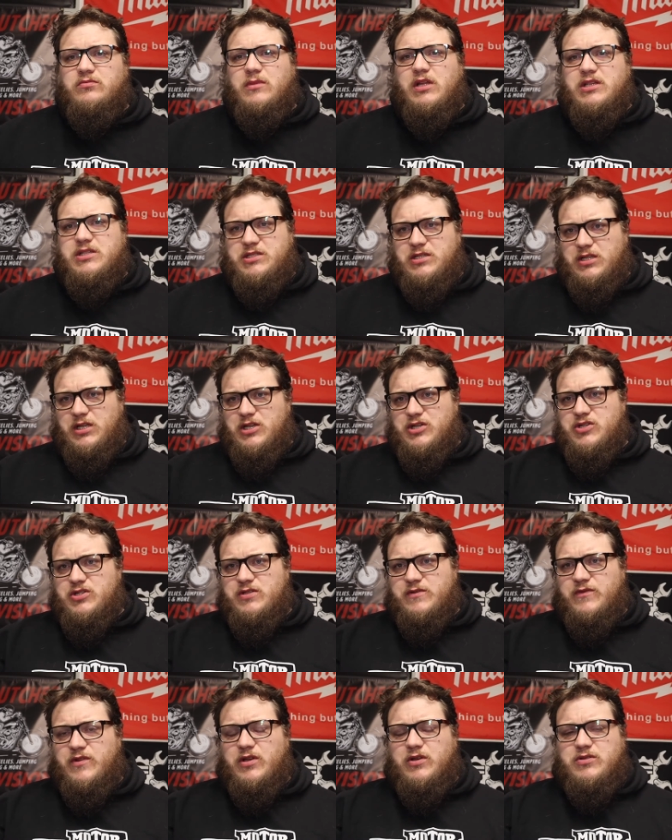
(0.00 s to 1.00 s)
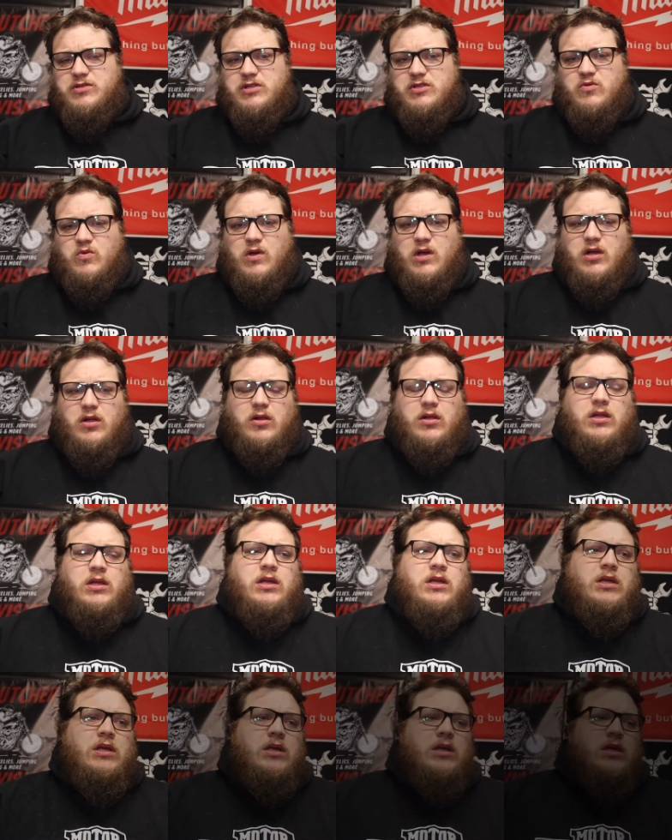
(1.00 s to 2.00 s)
installations of those as well.
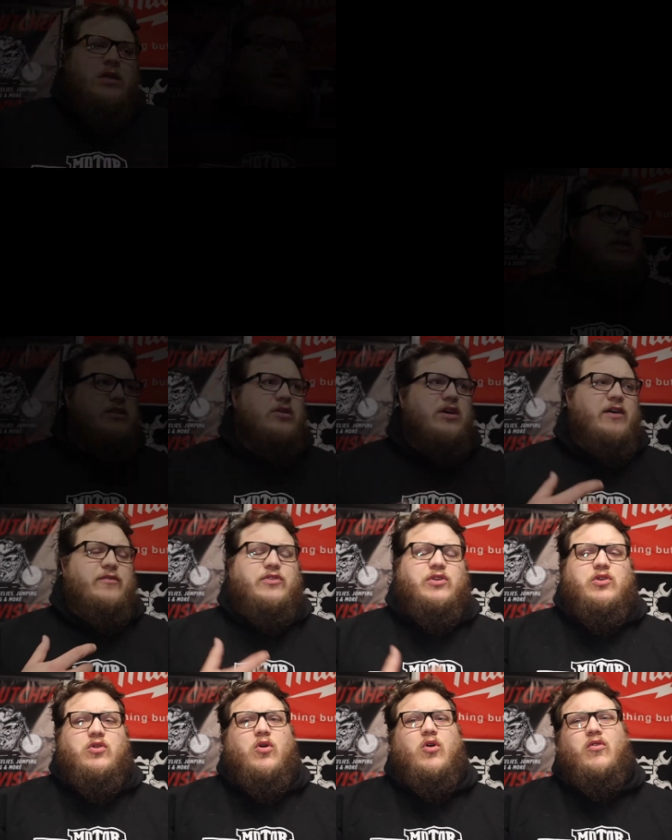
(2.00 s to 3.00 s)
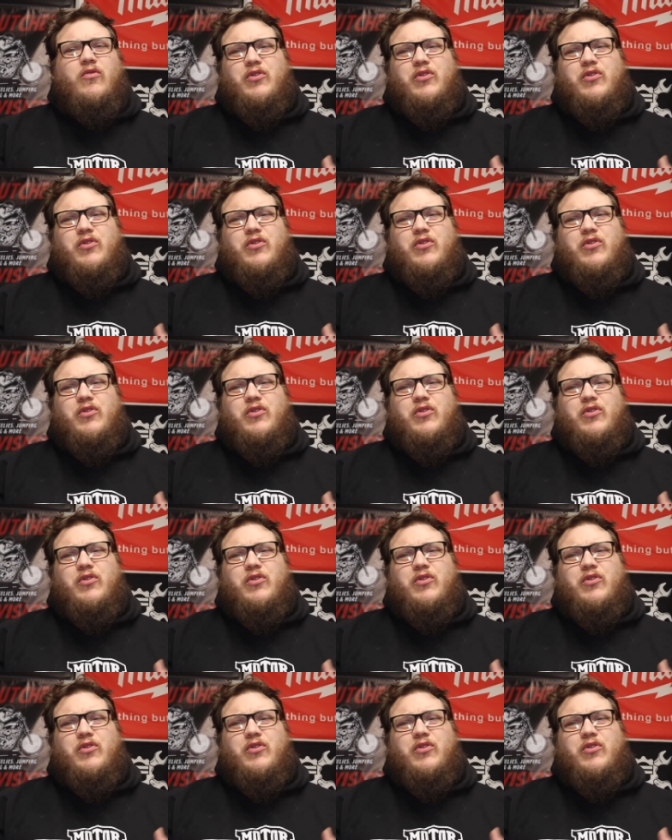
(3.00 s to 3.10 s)
I still have to go